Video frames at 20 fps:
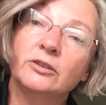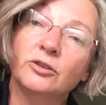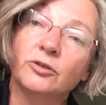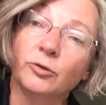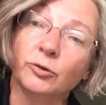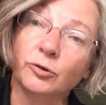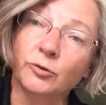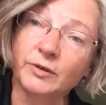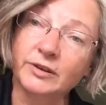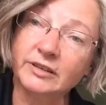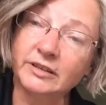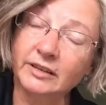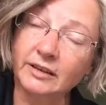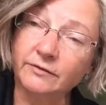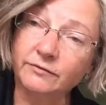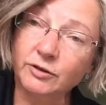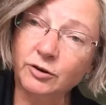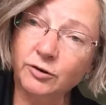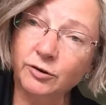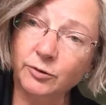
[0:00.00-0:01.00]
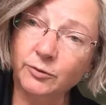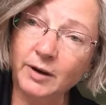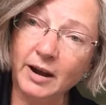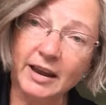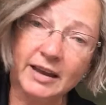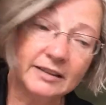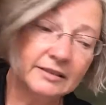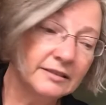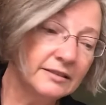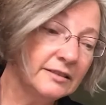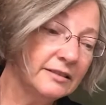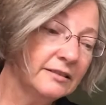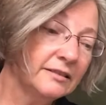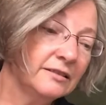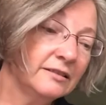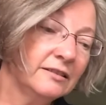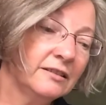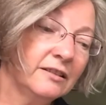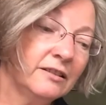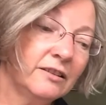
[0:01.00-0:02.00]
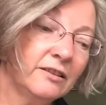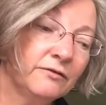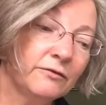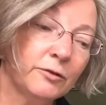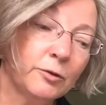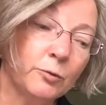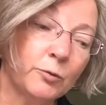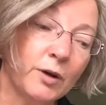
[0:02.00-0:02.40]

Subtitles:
You're going to give your grant for